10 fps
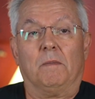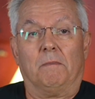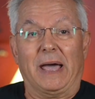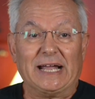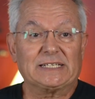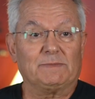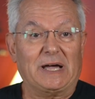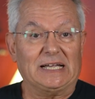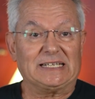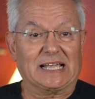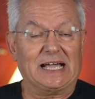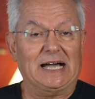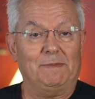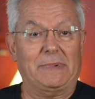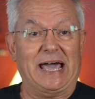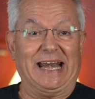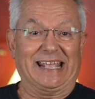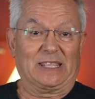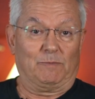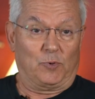Maximizing combat
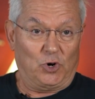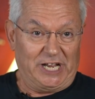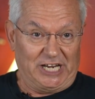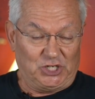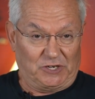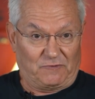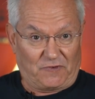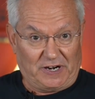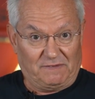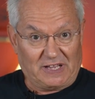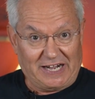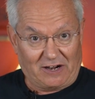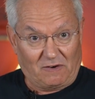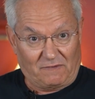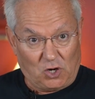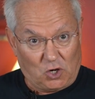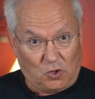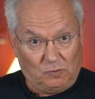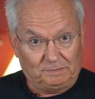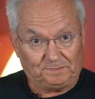at the bridge in front of
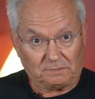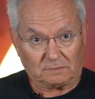Clairvaux